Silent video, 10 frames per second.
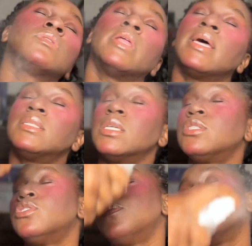it has a
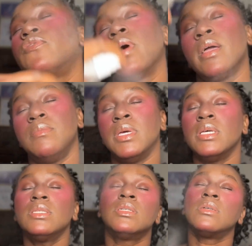super fine
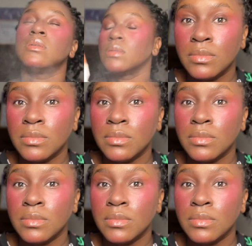mist